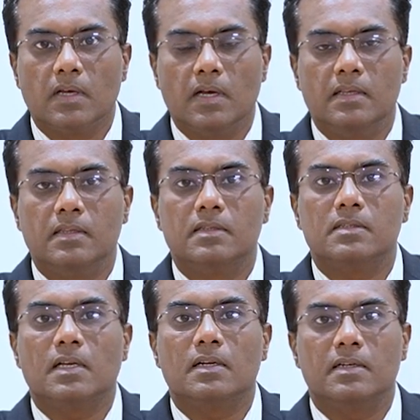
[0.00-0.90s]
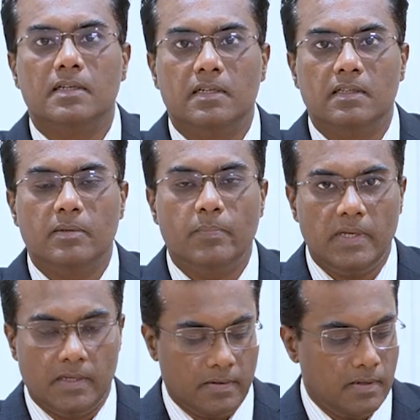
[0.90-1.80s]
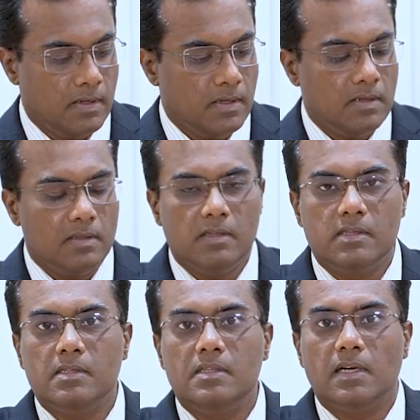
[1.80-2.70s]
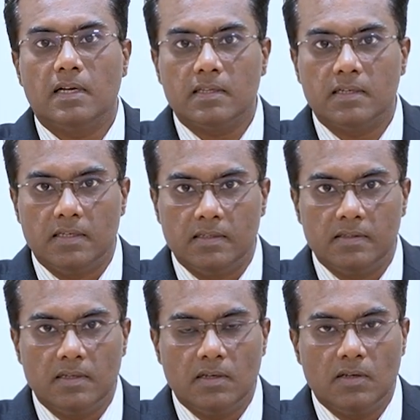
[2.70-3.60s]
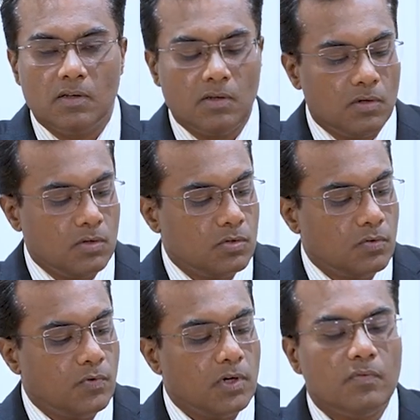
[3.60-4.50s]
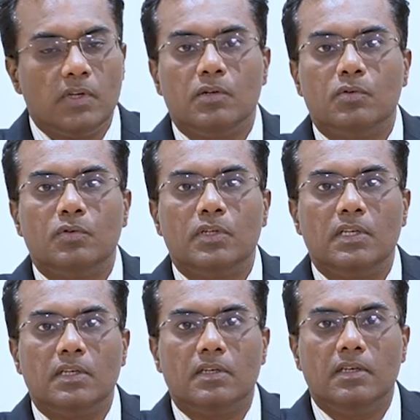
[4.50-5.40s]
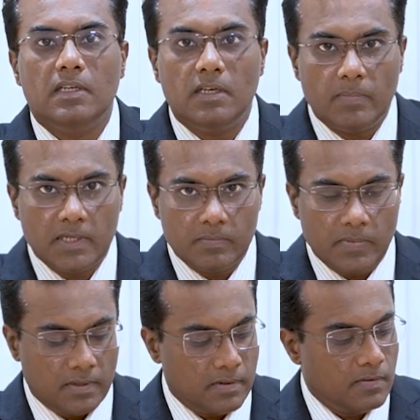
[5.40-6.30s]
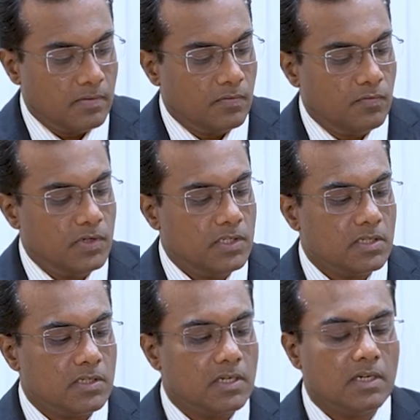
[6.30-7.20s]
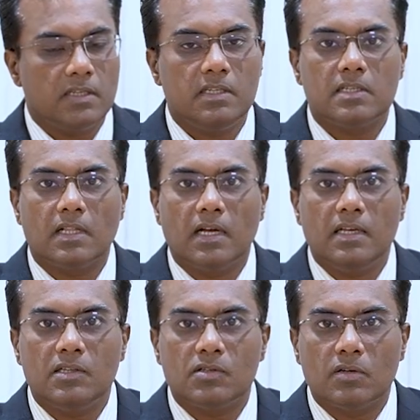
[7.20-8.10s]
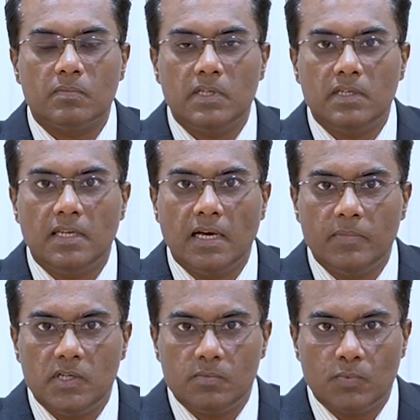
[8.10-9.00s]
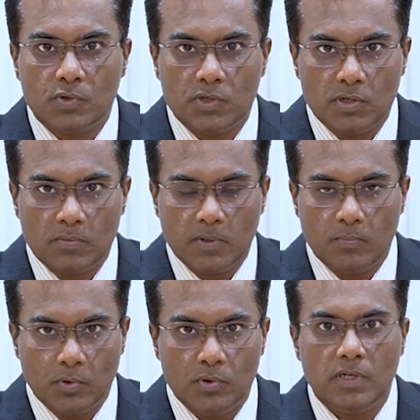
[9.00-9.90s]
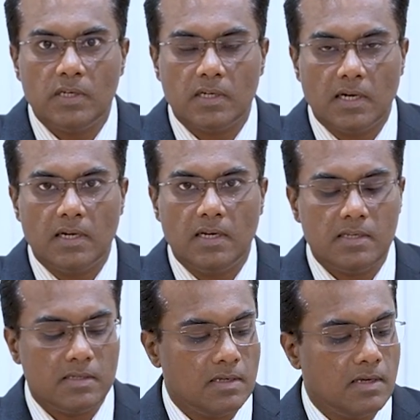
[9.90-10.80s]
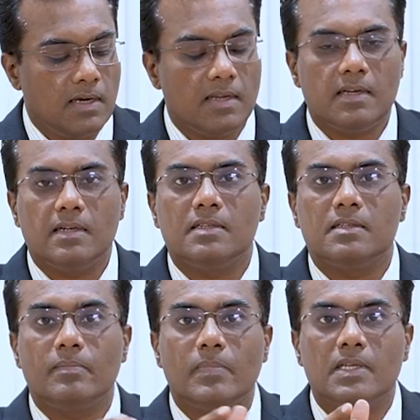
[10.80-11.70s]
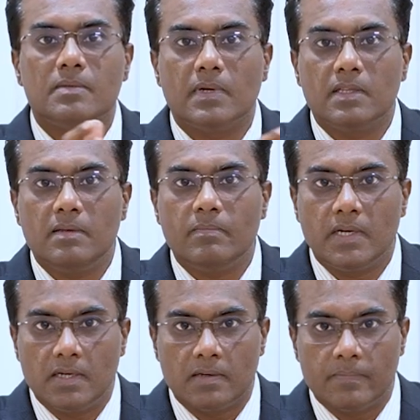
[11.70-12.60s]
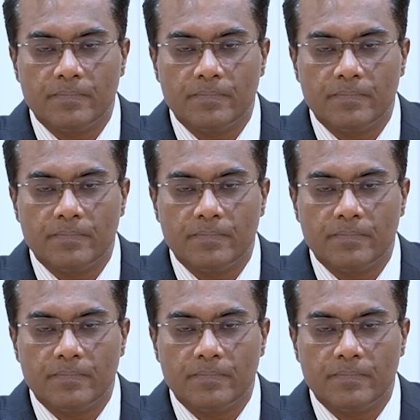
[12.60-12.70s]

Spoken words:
and start creating the pain. This is the arthritis. So what we do in knee replacement, we just cut the slice of the damaged portion of the bone and cartilage and it is replaced by the metal.